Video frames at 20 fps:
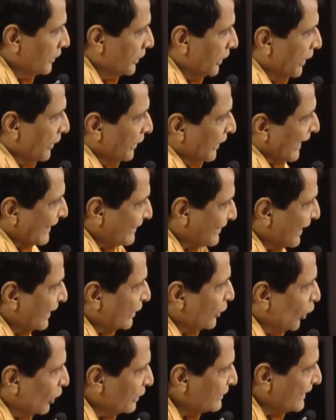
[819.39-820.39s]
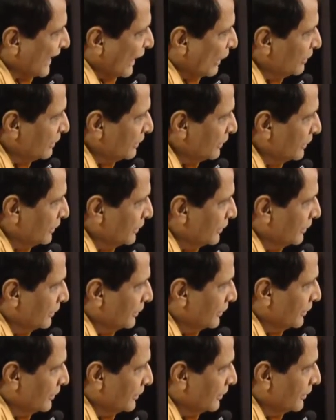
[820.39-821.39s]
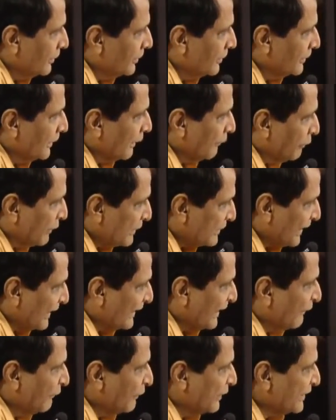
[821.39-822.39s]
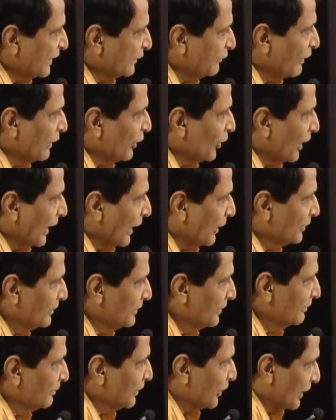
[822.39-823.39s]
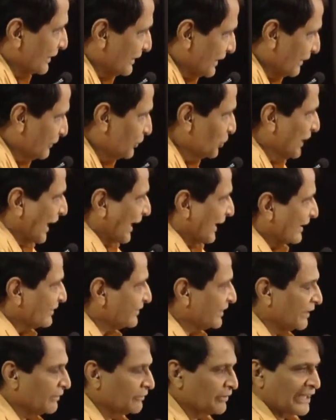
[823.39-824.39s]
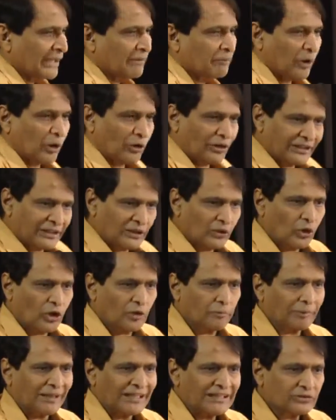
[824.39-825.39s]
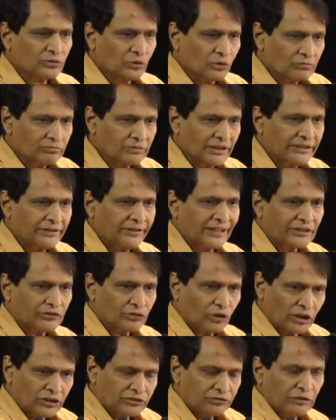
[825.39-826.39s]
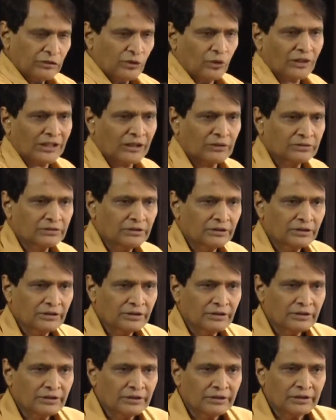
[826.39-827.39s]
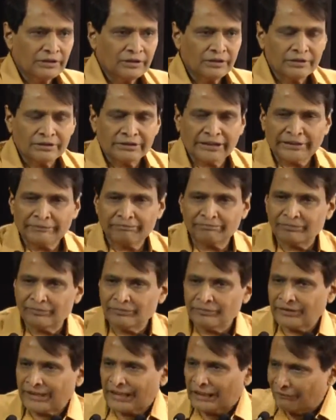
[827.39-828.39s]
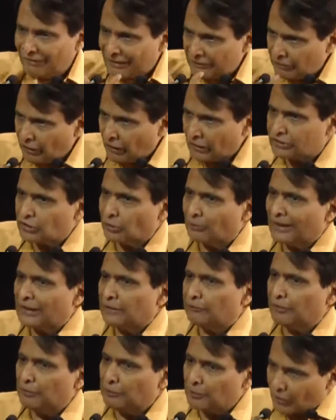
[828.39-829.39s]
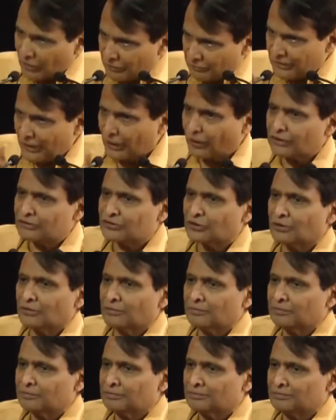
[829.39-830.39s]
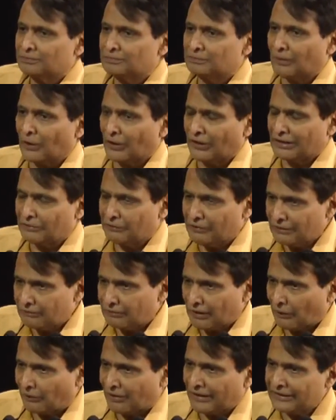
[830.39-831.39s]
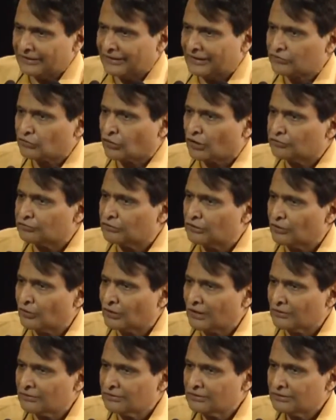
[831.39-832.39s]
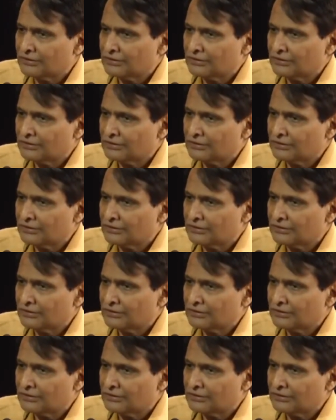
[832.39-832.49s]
Interest rate goes down, the fiscal deficit will go down because then to that extent we can borrow at a lower price, so the interest cost will go down. The railways will also benefit because we are also borrowing, will our interest cost will go down.